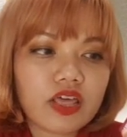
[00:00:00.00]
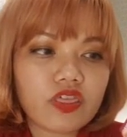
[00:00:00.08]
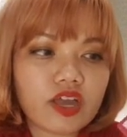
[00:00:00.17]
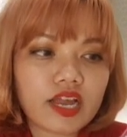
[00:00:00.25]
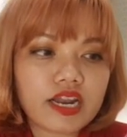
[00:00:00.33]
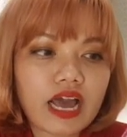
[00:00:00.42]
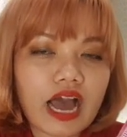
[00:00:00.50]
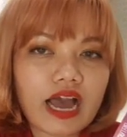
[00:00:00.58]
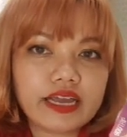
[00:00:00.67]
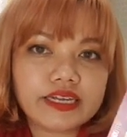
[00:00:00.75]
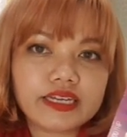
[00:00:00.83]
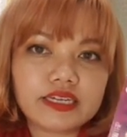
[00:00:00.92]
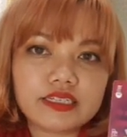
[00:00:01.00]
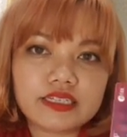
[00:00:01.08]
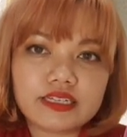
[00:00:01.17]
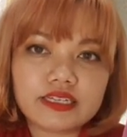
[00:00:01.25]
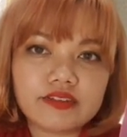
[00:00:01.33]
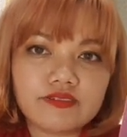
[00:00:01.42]
then I can
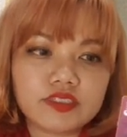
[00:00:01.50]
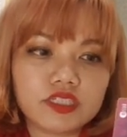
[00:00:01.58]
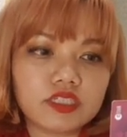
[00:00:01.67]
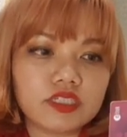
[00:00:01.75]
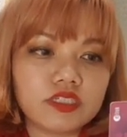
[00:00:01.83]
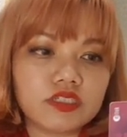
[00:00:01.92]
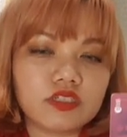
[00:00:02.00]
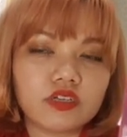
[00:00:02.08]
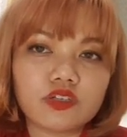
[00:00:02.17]
even uh,